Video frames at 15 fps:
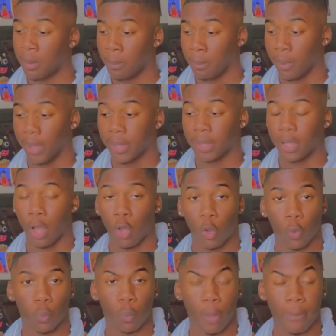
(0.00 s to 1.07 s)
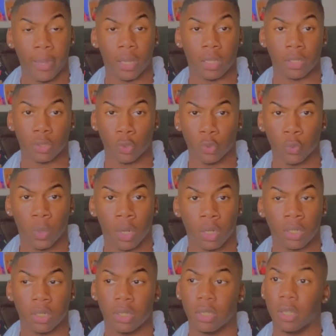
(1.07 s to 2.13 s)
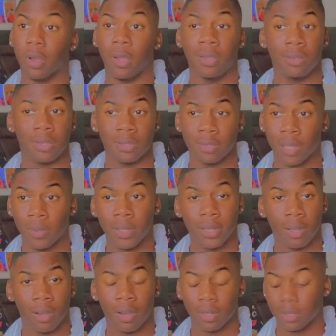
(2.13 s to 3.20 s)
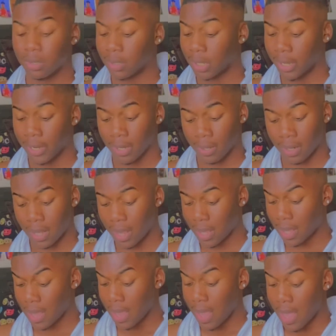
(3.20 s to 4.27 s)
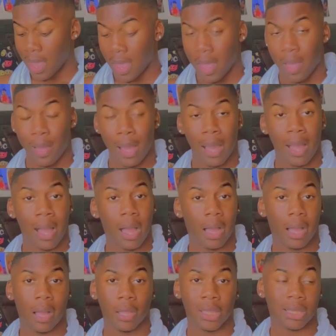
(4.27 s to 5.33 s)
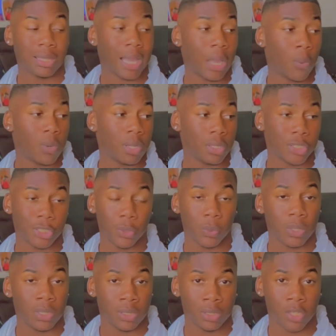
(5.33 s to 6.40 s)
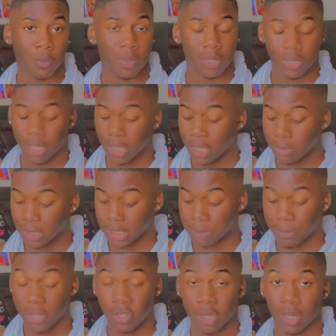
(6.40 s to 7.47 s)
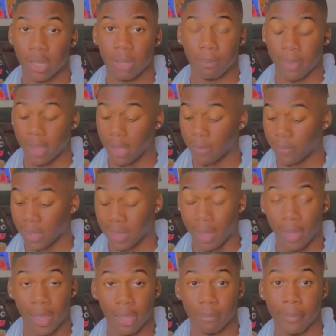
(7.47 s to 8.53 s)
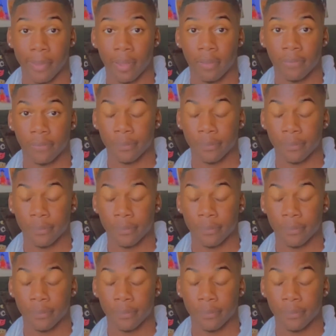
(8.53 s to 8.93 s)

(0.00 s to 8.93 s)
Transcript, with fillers: But the home, I mean, the schoolwork, it's gonna get harder. and I ain't gonna lie. I I wanted to quit so many times, especially in math, cause I hate math.